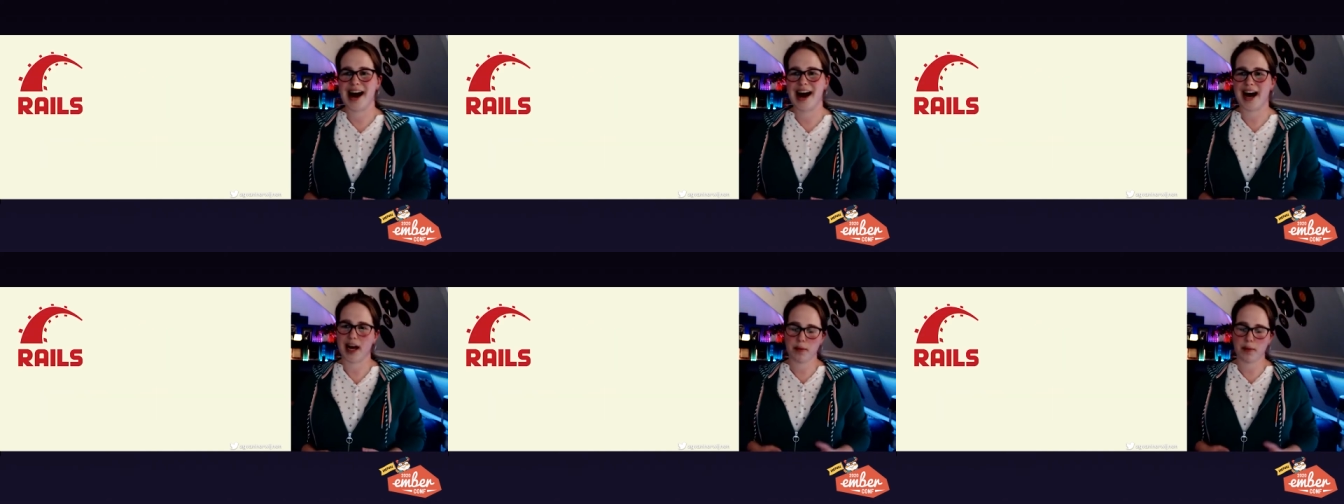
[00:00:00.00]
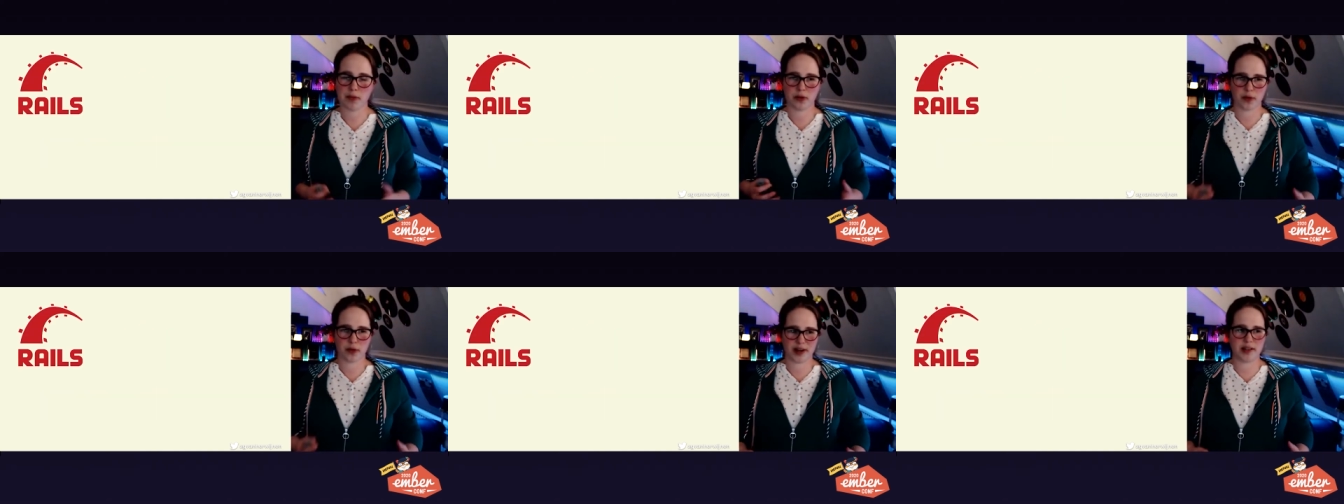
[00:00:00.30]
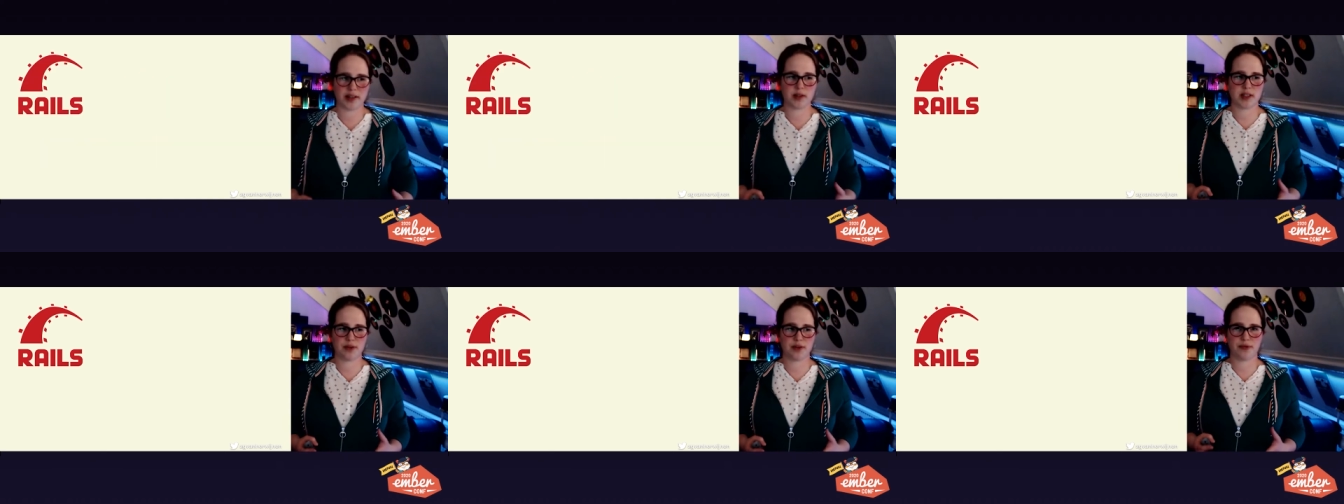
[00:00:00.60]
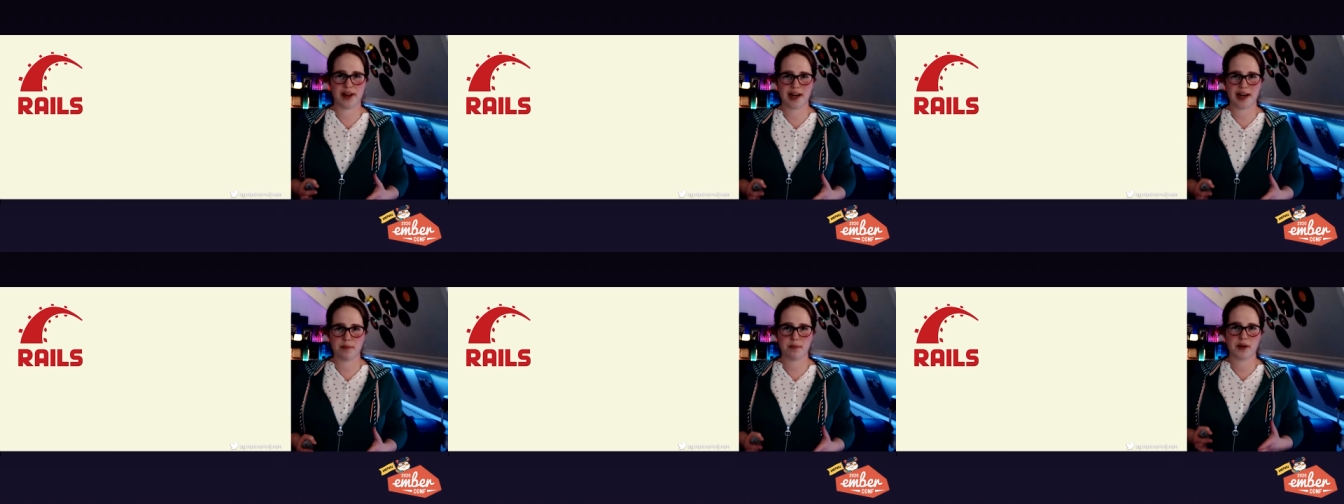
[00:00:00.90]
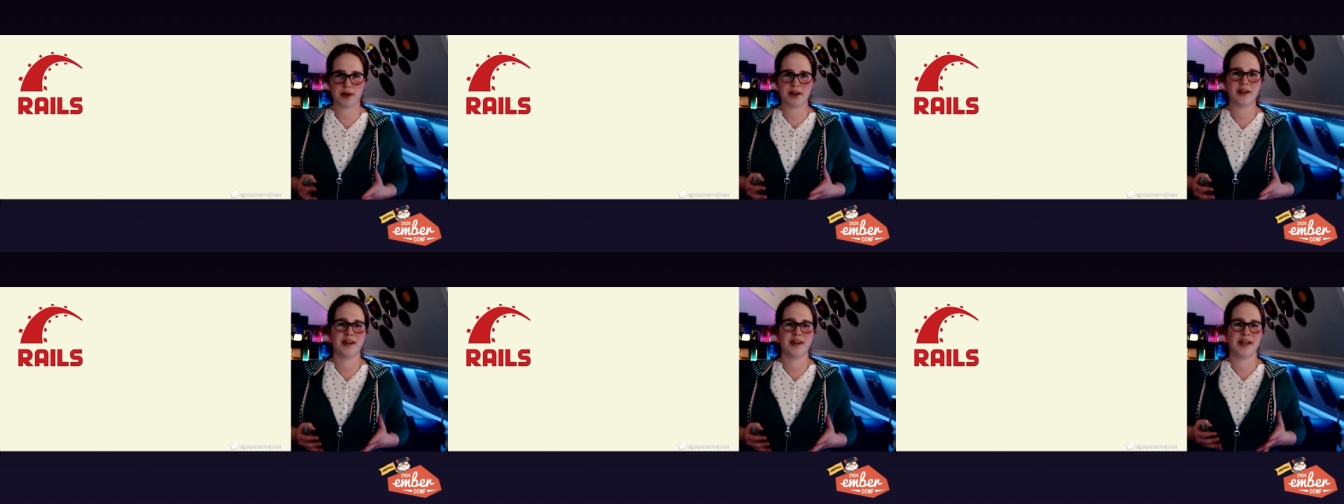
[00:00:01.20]
I'm a Rails
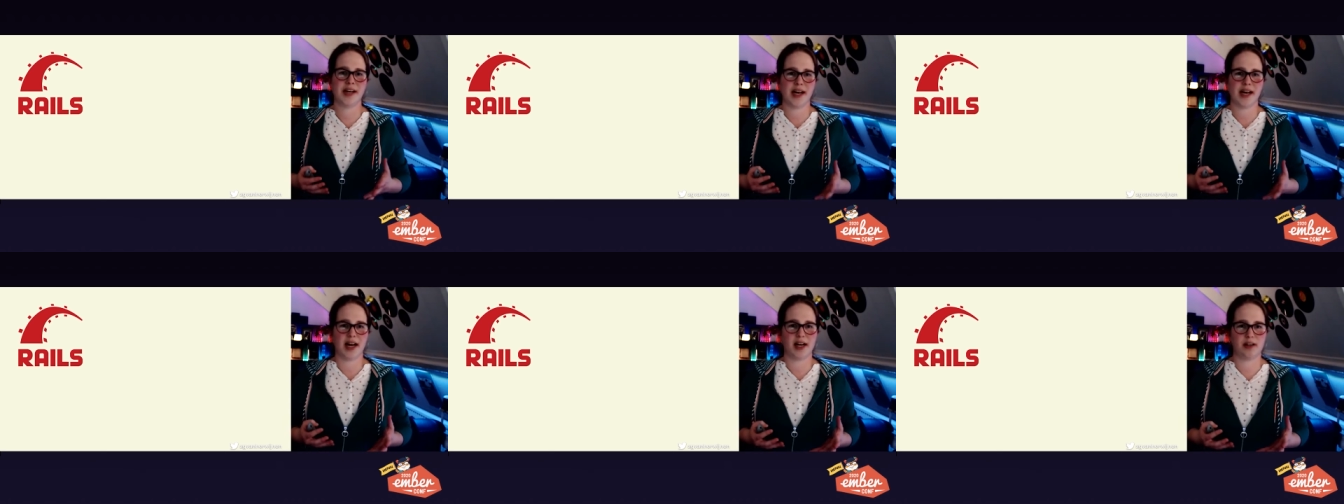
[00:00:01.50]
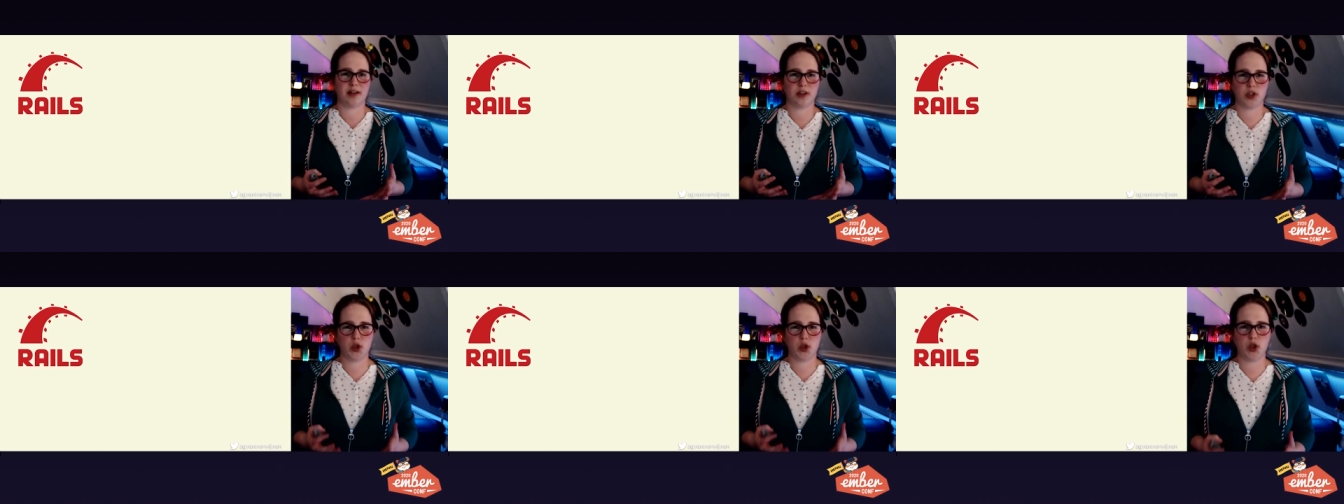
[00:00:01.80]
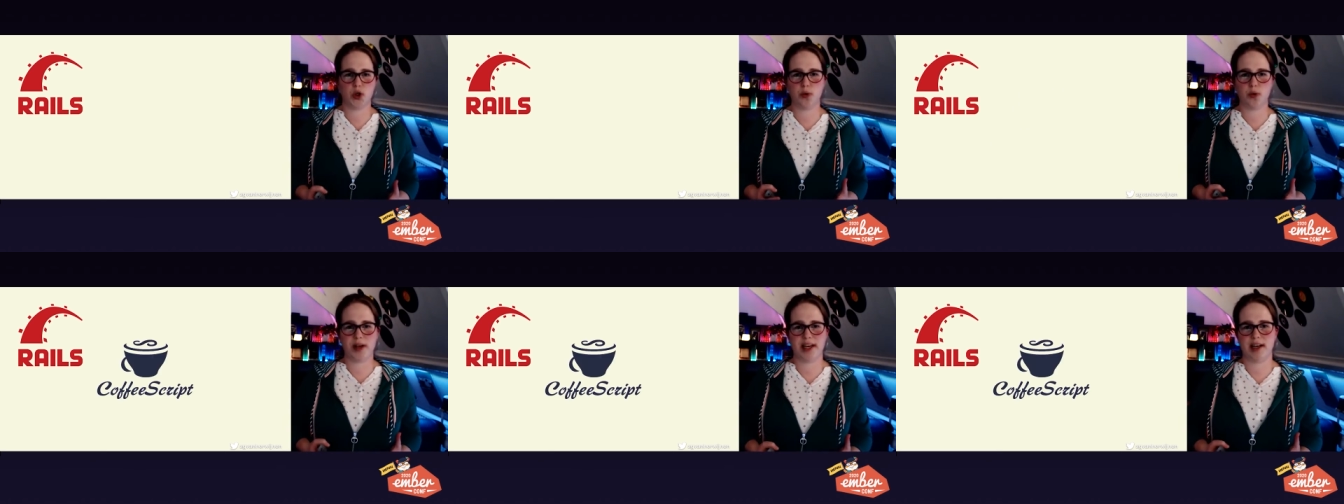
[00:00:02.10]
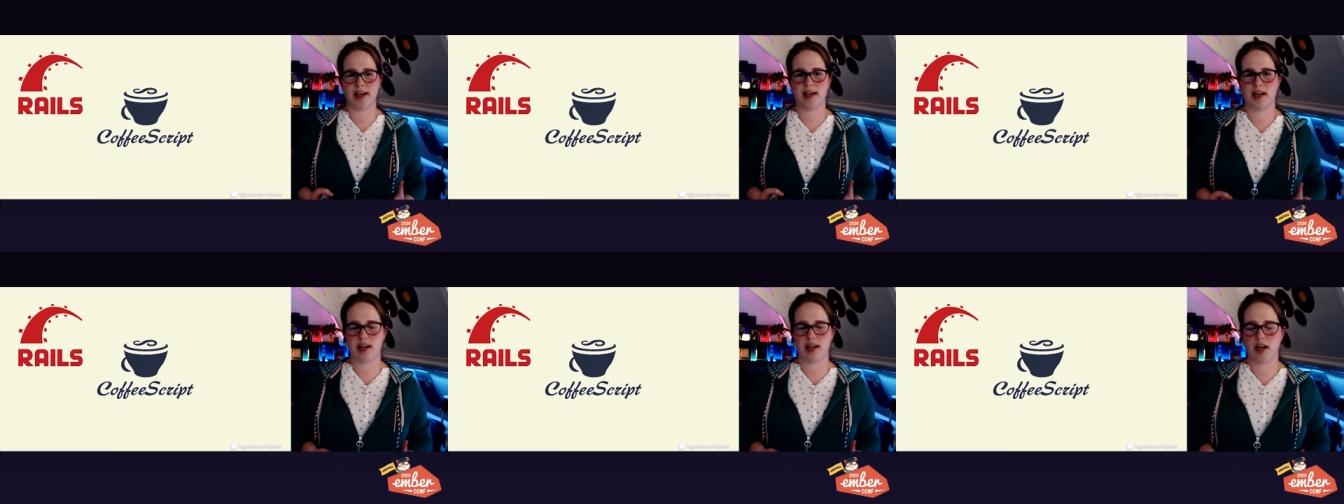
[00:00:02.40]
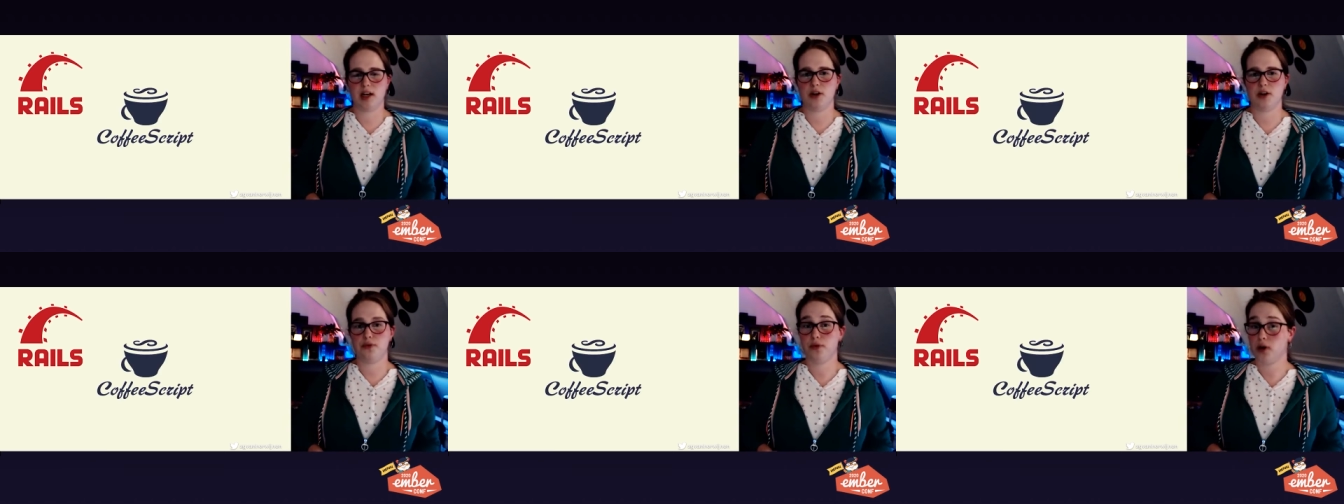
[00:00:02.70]
developer doing a
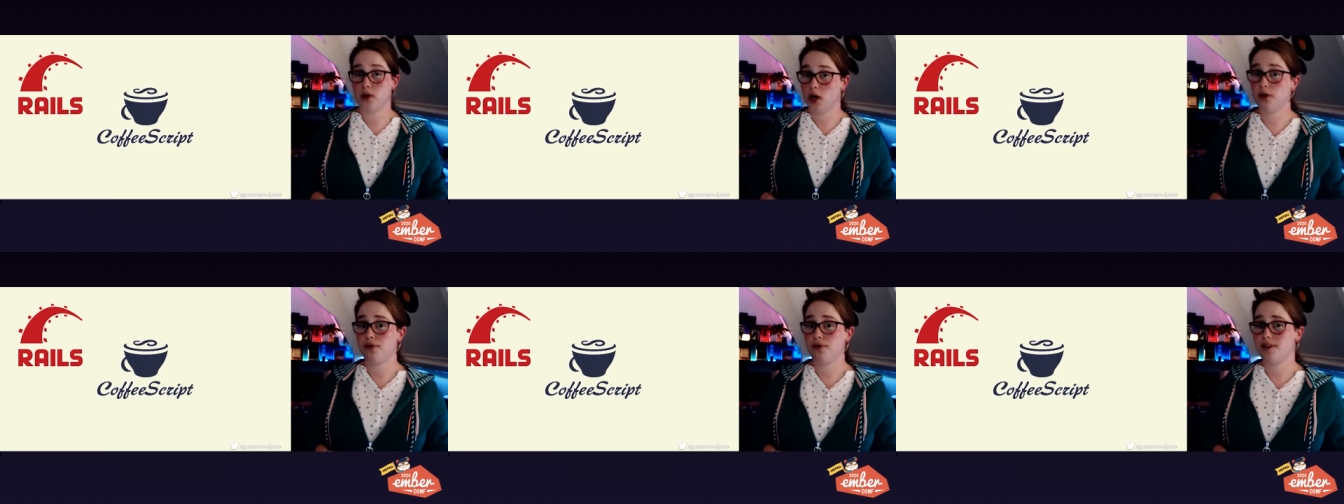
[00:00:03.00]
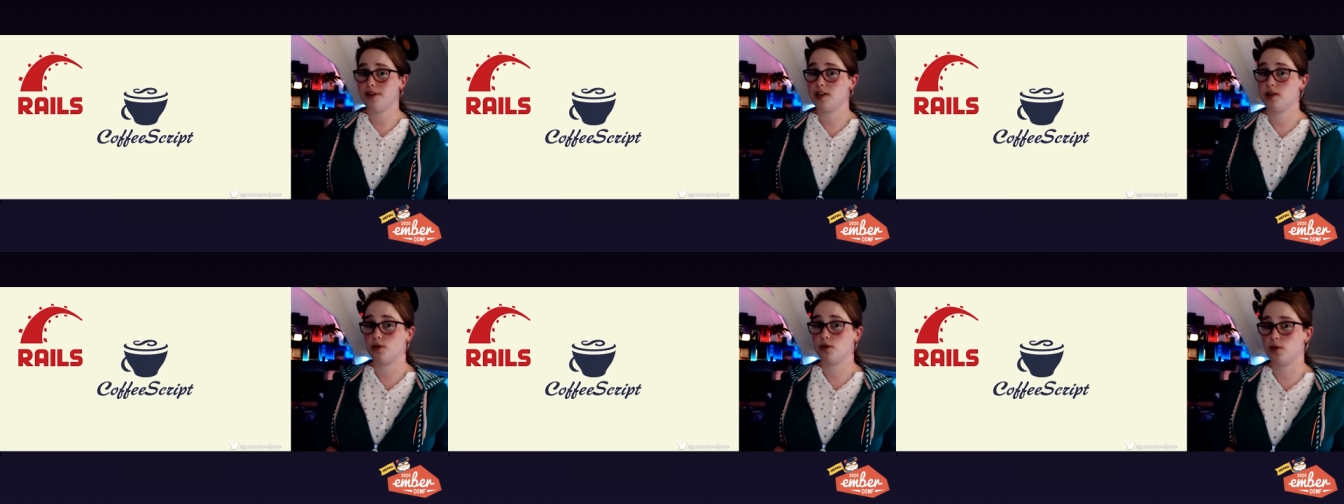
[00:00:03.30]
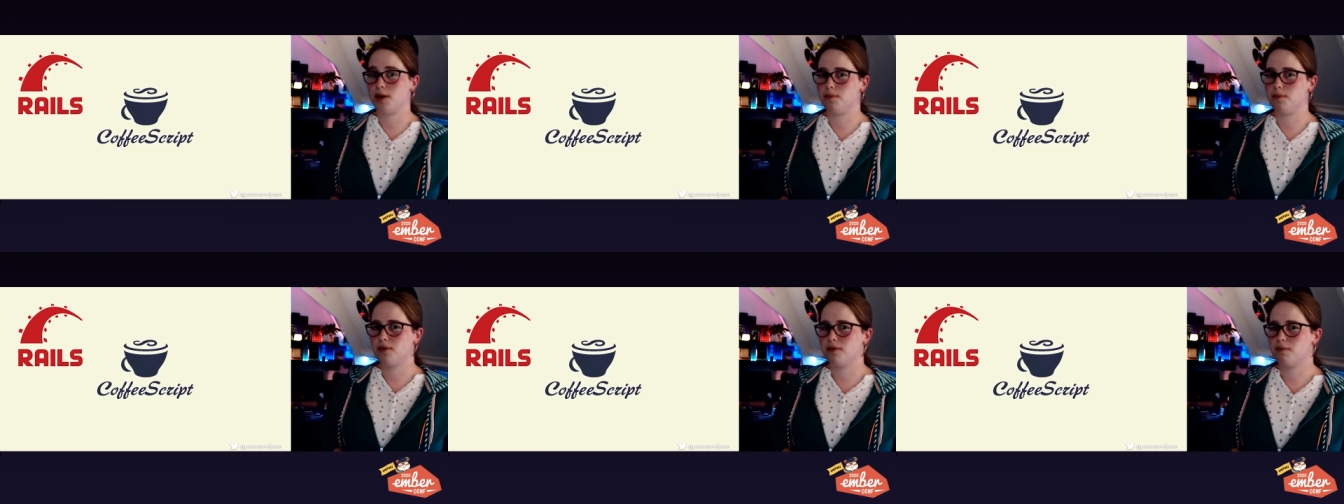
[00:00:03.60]
lot of CoffeeScript